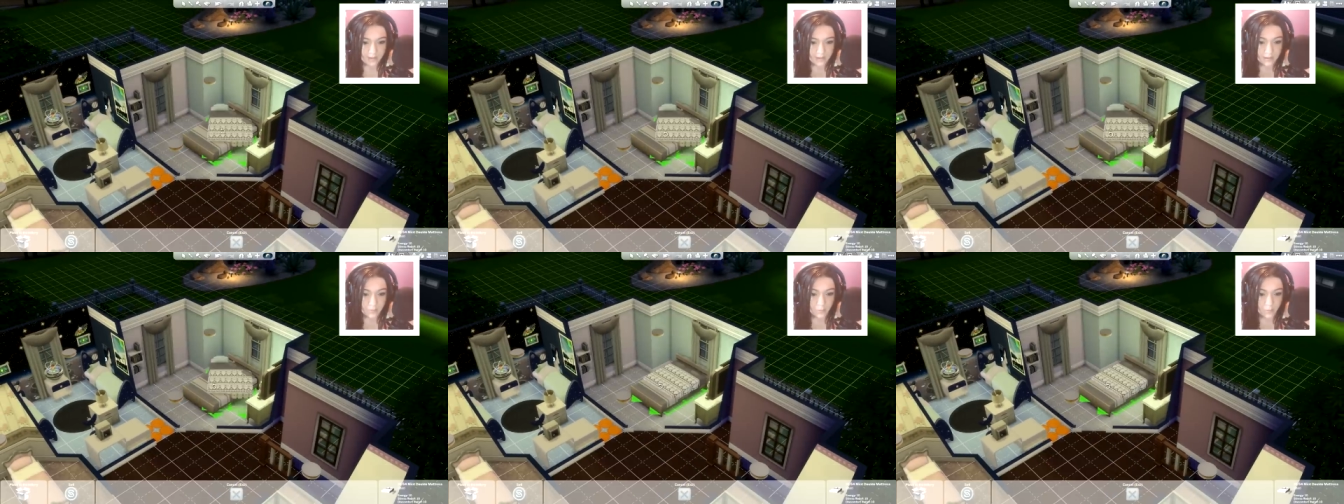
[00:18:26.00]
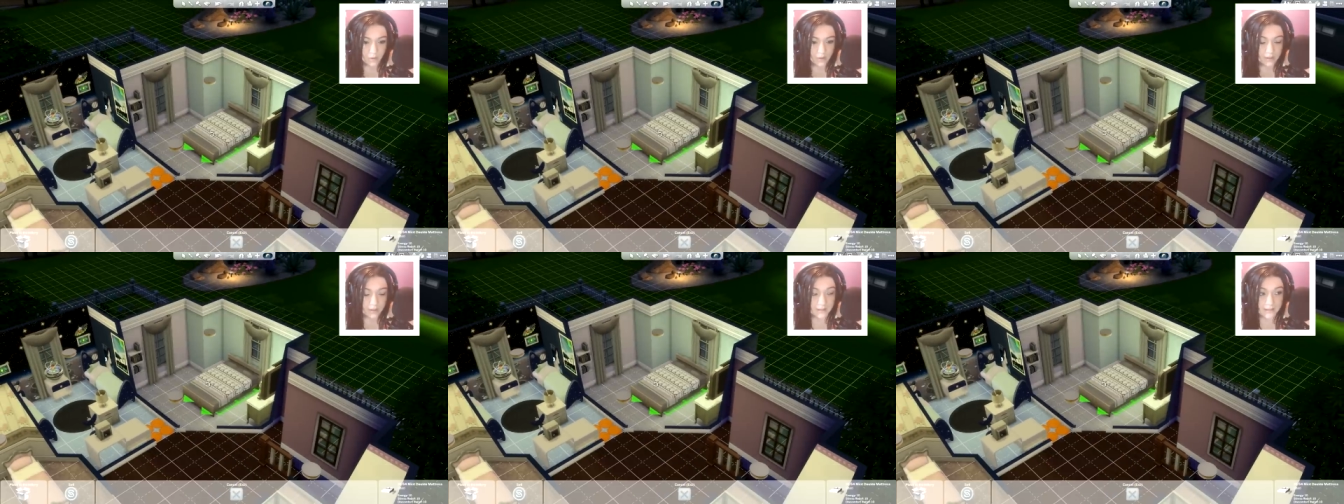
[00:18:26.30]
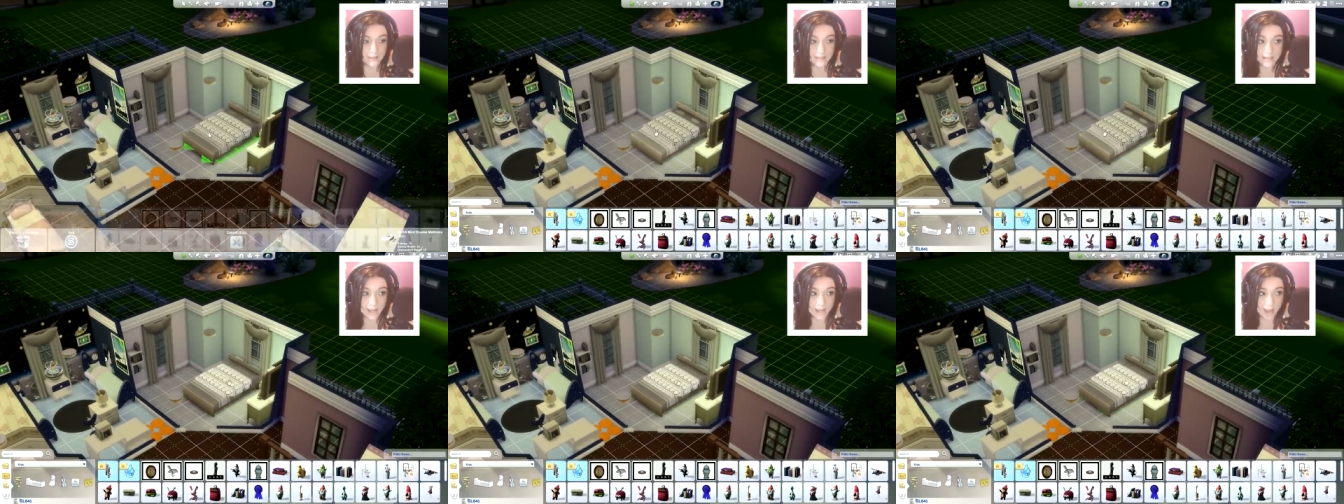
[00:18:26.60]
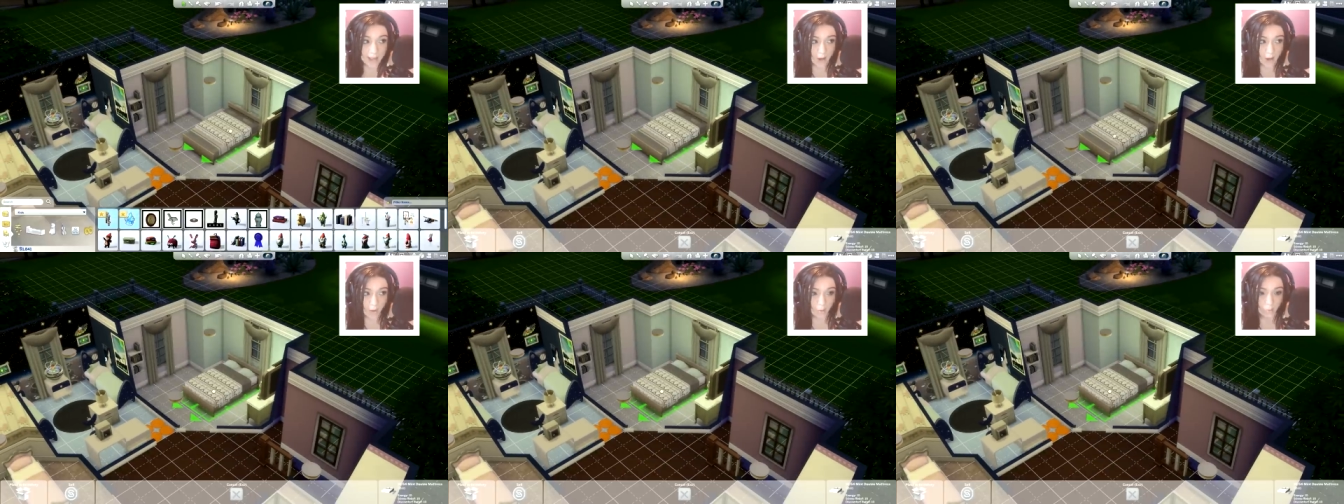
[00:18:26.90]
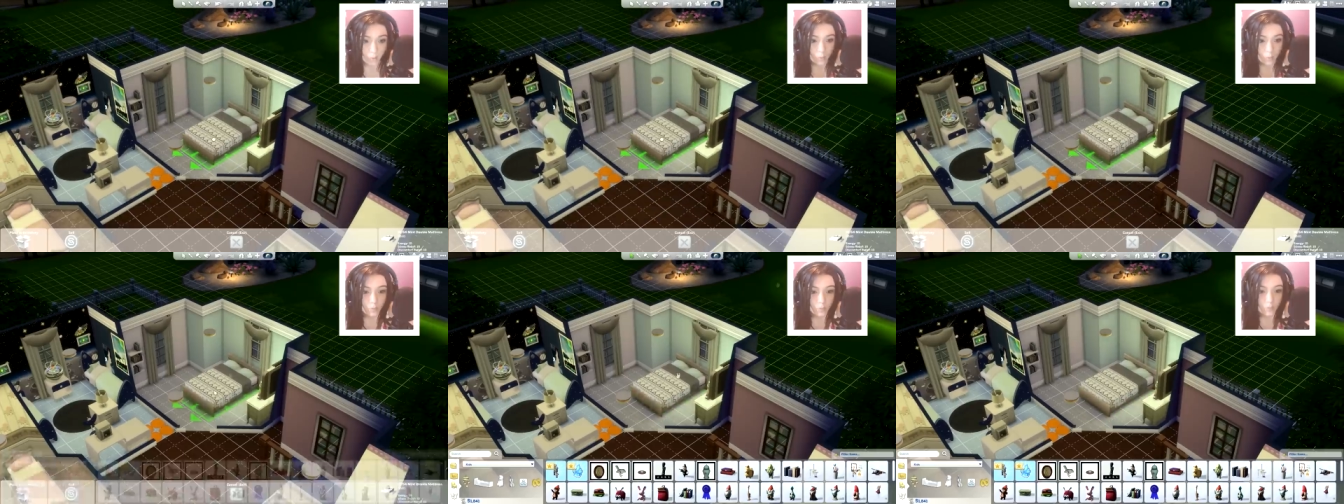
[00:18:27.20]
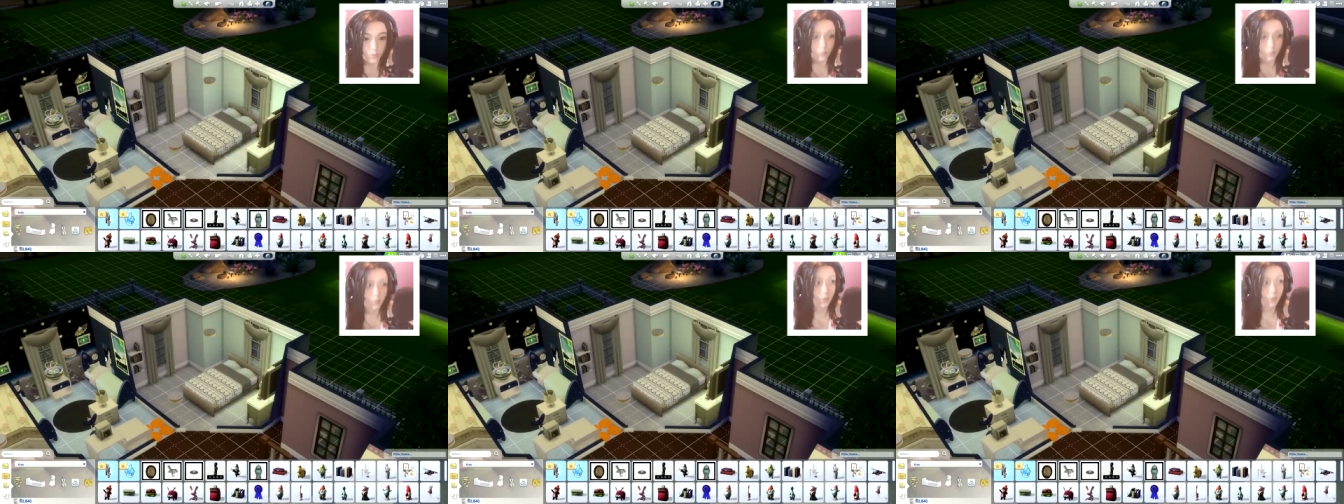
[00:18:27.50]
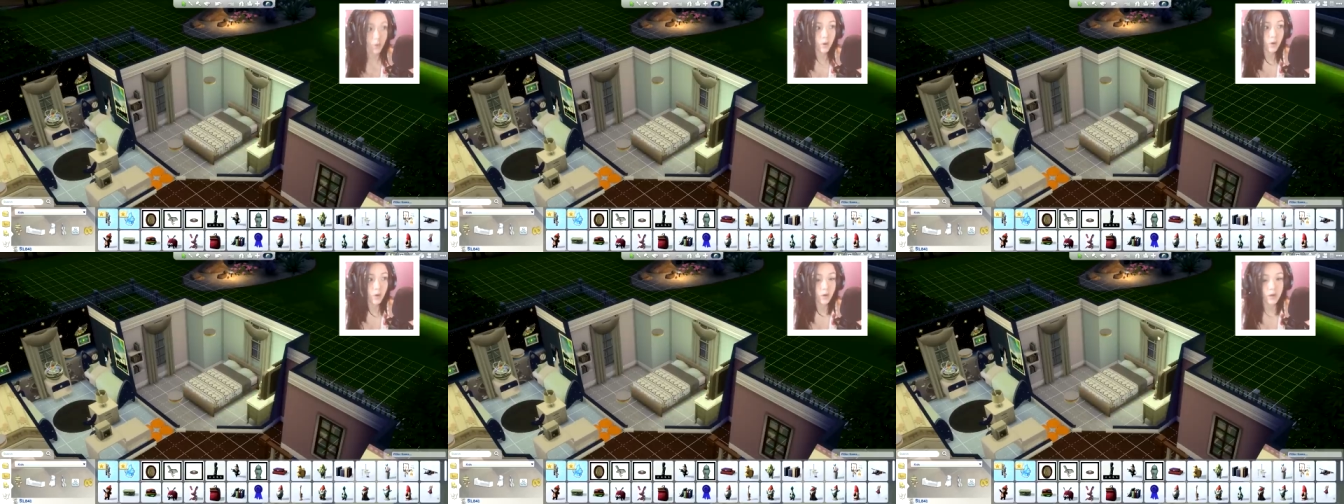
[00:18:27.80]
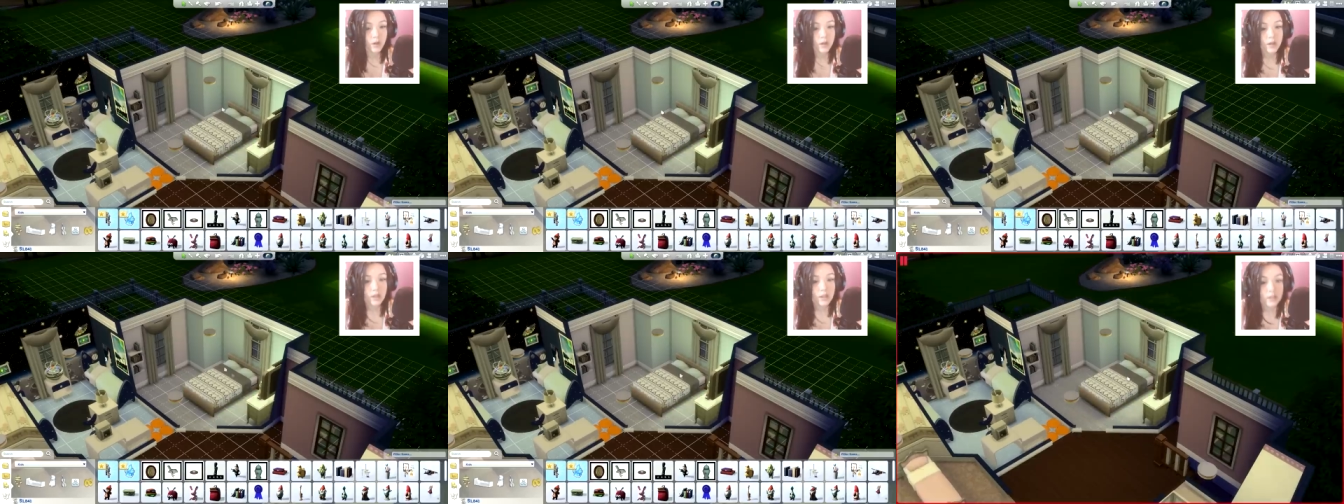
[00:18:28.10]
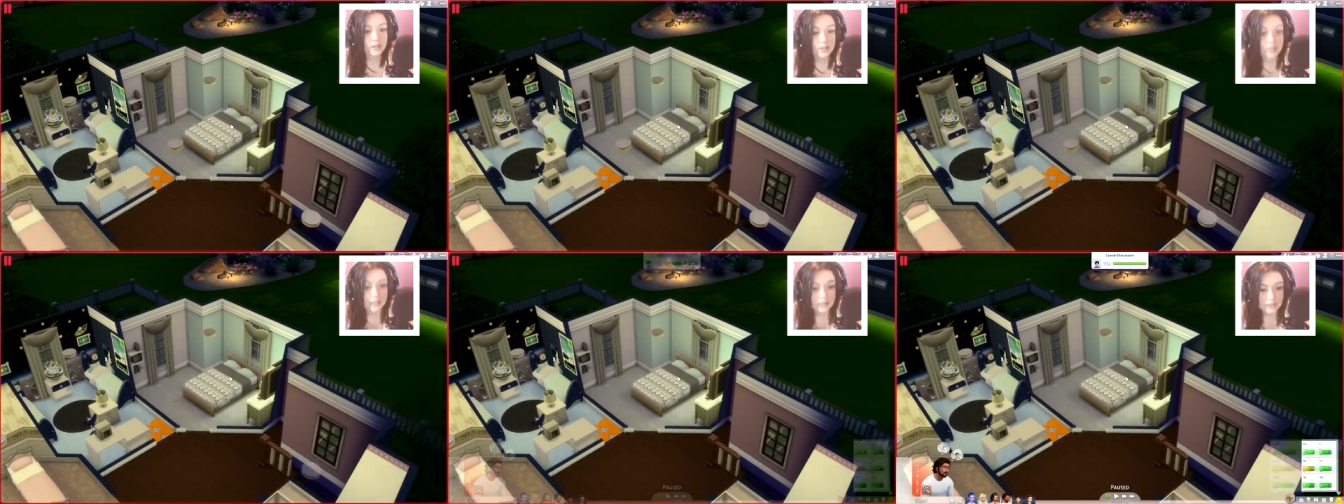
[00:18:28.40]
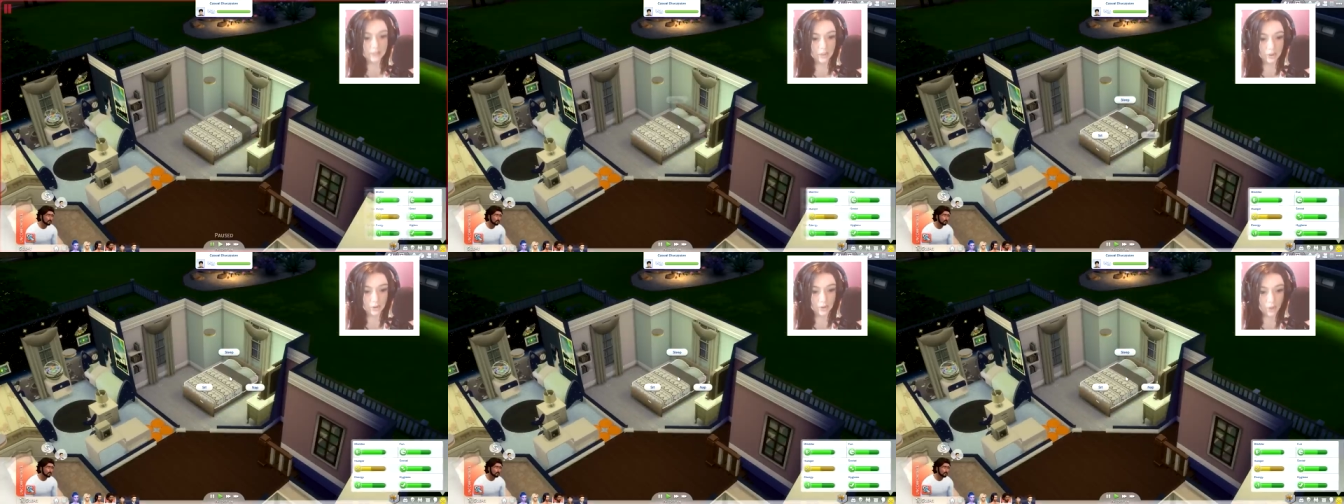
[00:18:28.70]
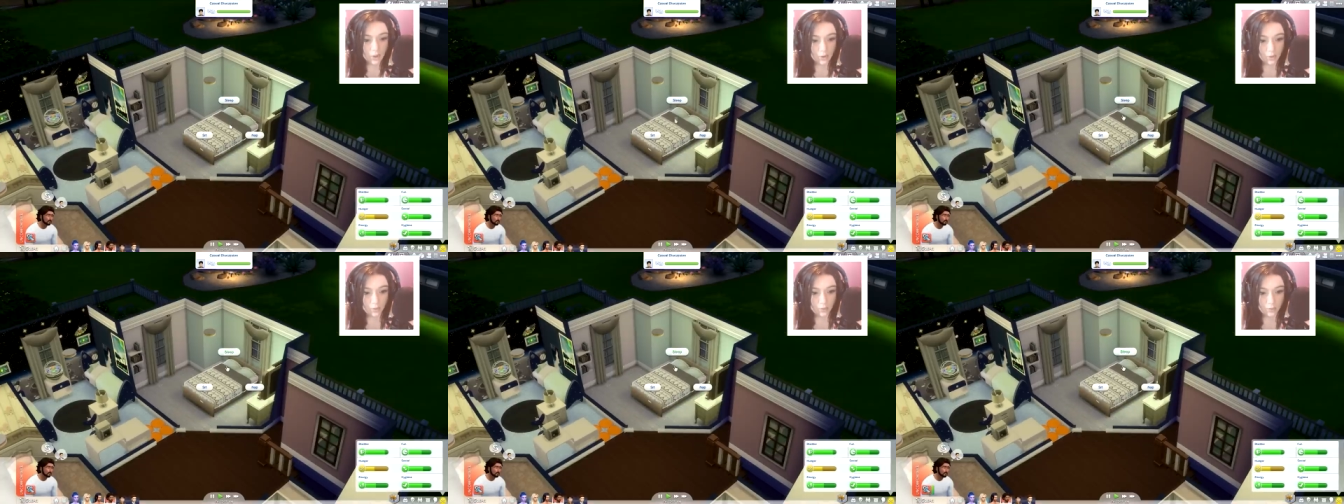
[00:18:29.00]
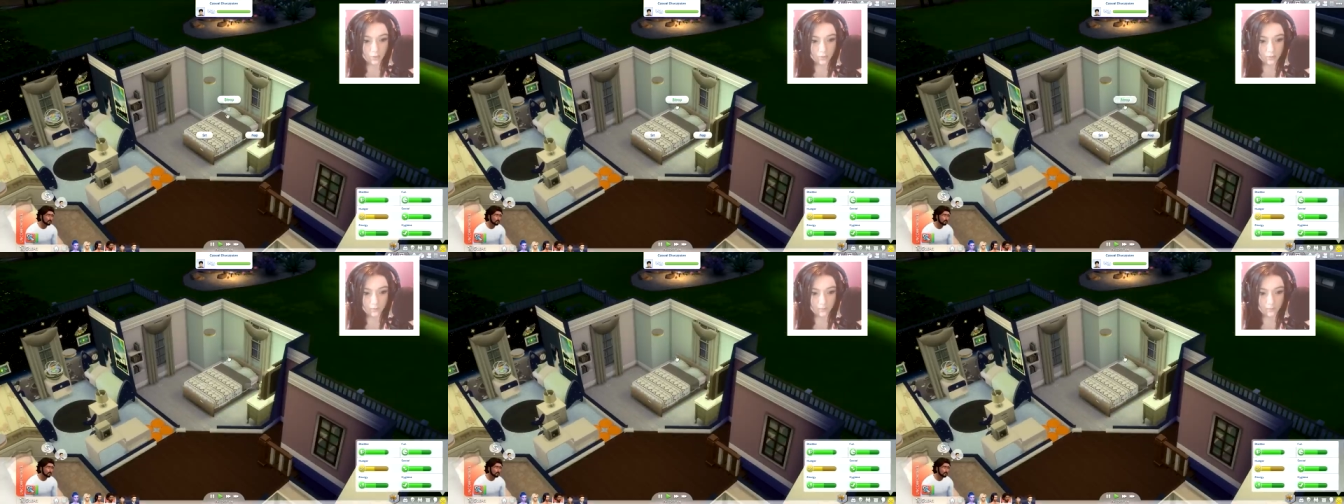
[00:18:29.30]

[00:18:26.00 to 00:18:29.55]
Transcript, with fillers: Will it work now? Yes or no?